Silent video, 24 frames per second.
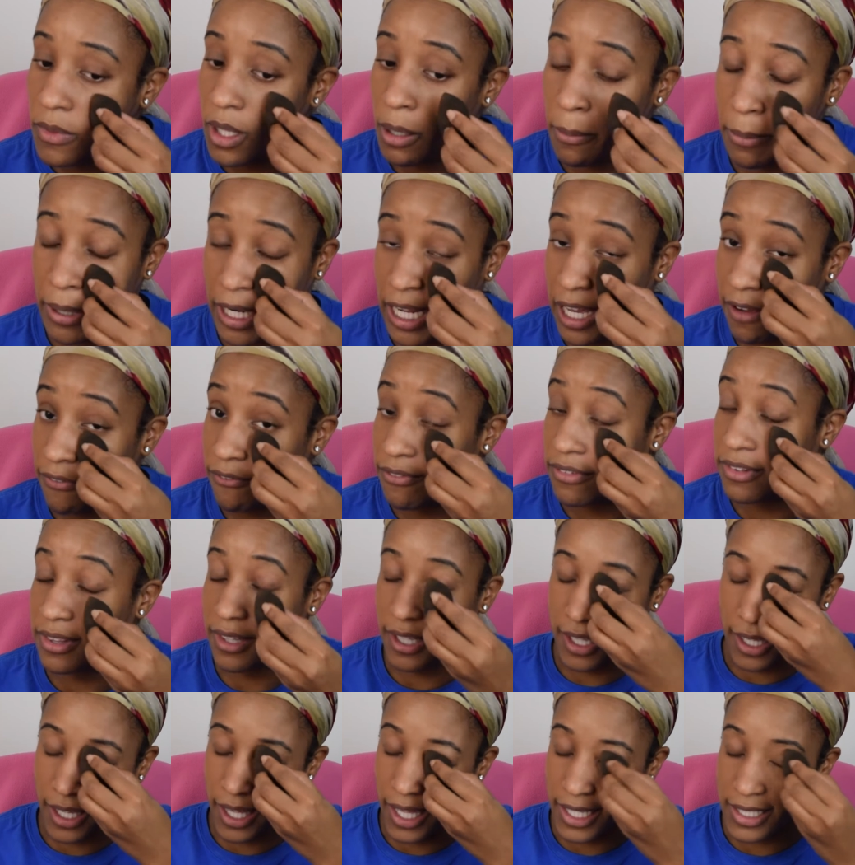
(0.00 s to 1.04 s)
but
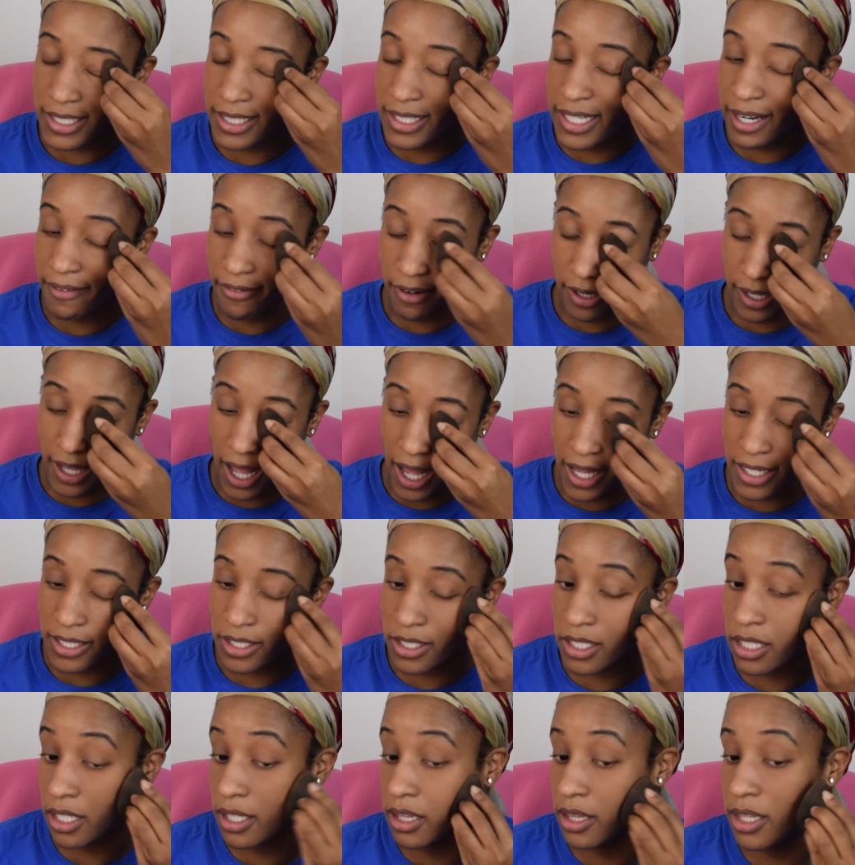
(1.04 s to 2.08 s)
has never gotten
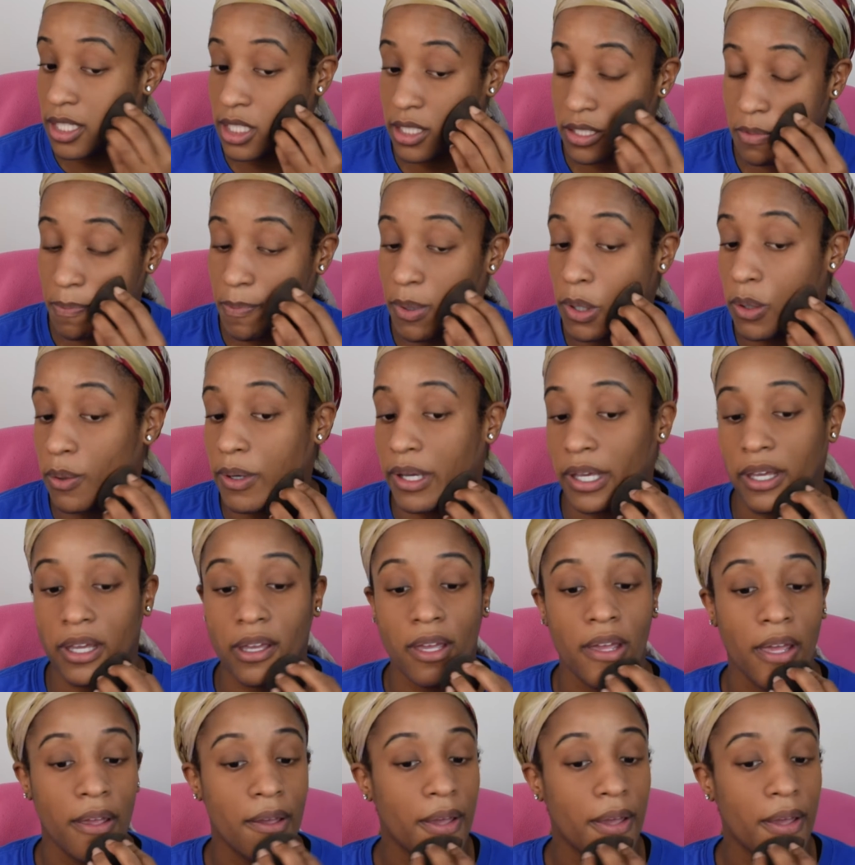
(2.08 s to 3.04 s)
to this point